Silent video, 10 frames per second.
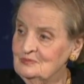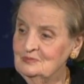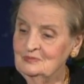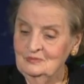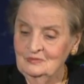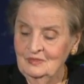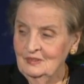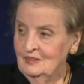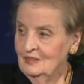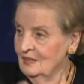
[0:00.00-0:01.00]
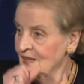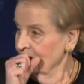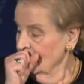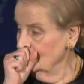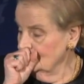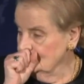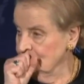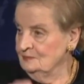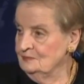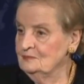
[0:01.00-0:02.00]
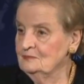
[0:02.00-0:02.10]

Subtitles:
Well, thank you for your kind words.